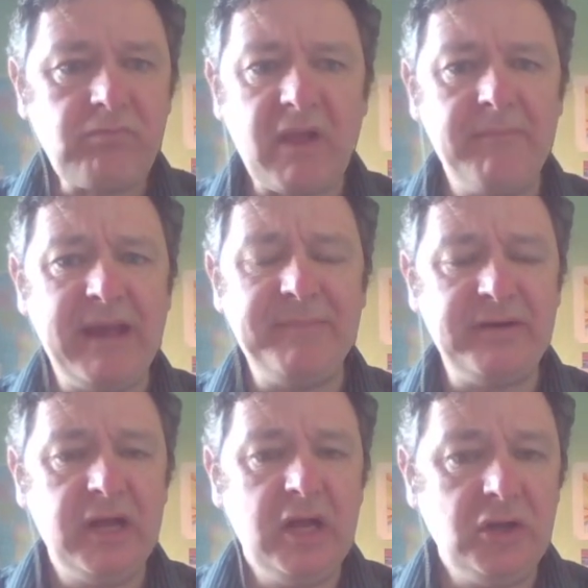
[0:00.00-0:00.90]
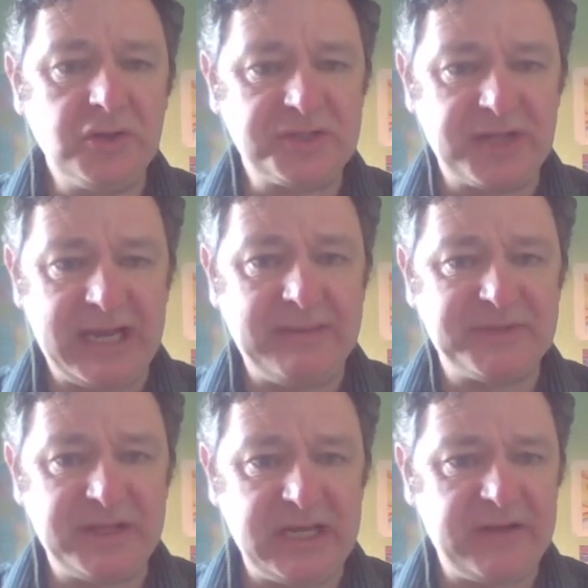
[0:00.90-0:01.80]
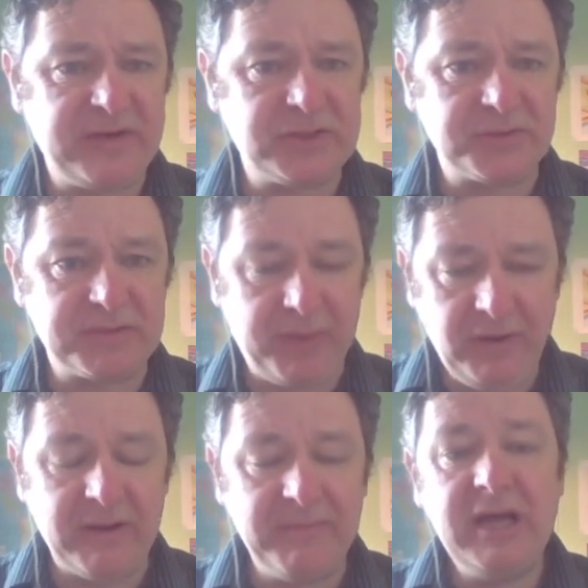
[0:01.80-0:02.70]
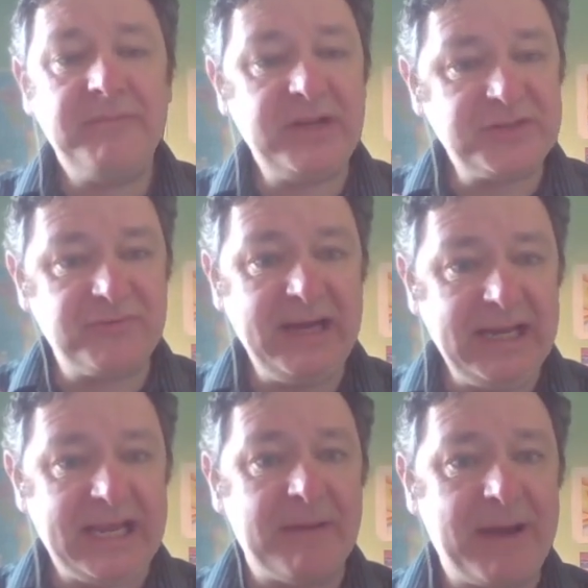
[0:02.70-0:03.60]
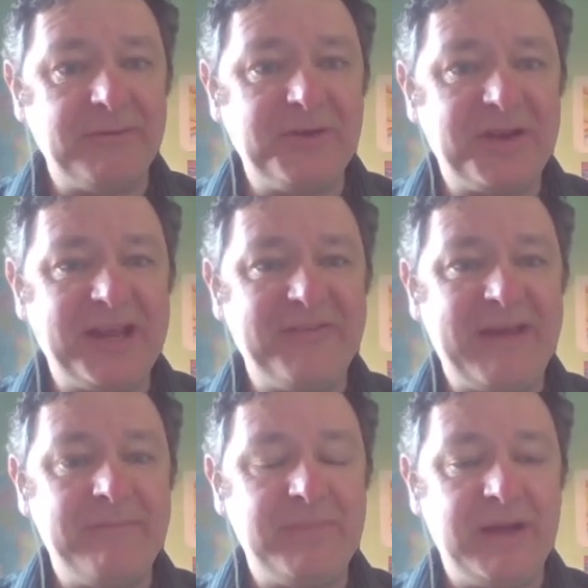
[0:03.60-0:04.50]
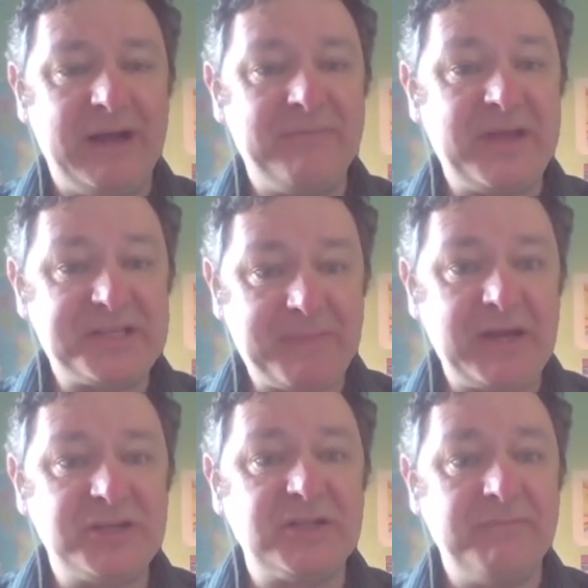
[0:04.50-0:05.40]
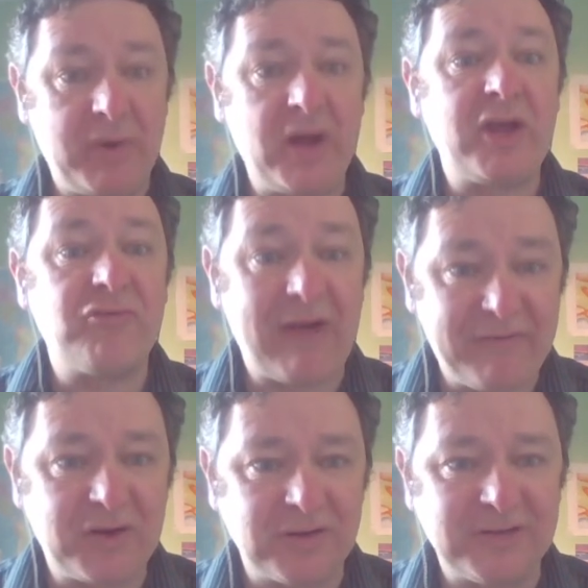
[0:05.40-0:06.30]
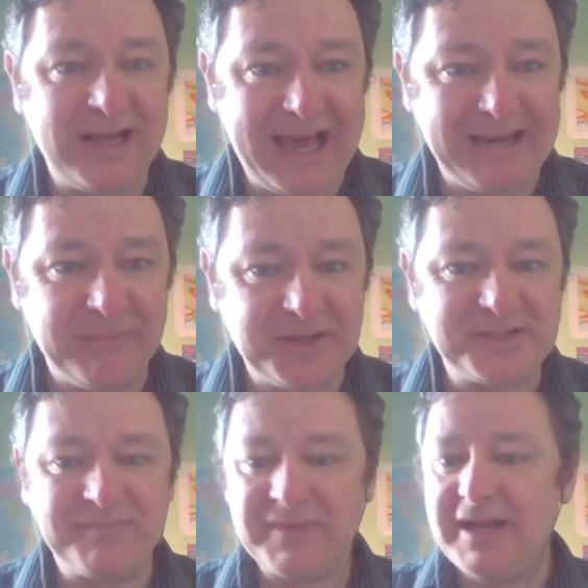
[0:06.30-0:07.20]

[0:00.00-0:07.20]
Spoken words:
maybe looks at the names of the individuals upon them, but is really about looking at their spatial and biographical elements.